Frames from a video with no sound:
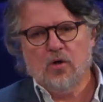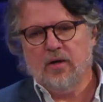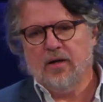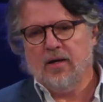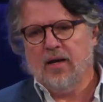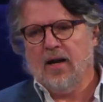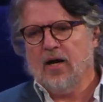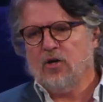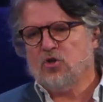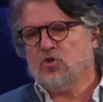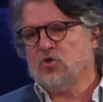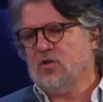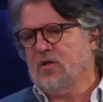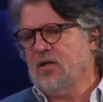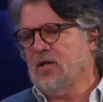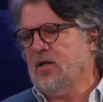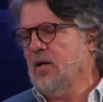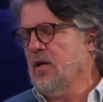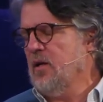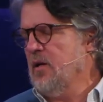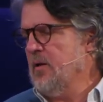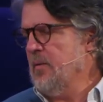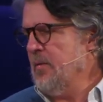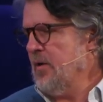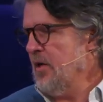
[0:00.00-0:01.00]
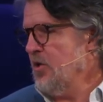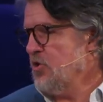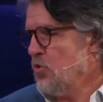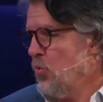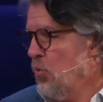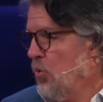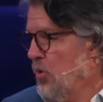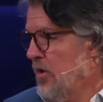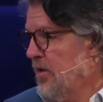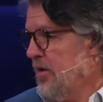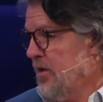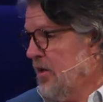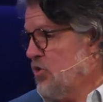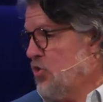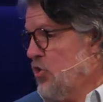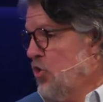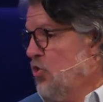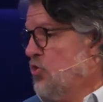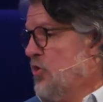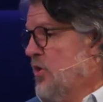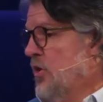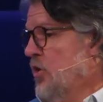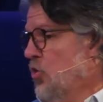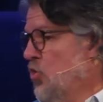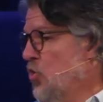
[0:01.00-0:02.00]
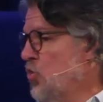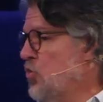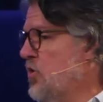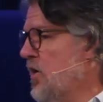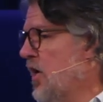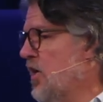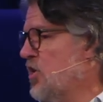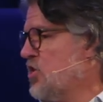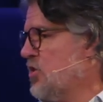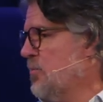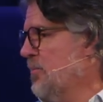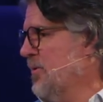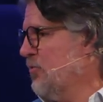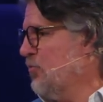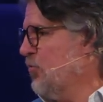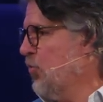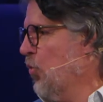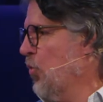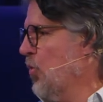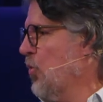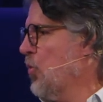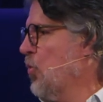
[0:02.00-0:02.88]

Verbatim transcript: It actually is a word that's used in the New Testament for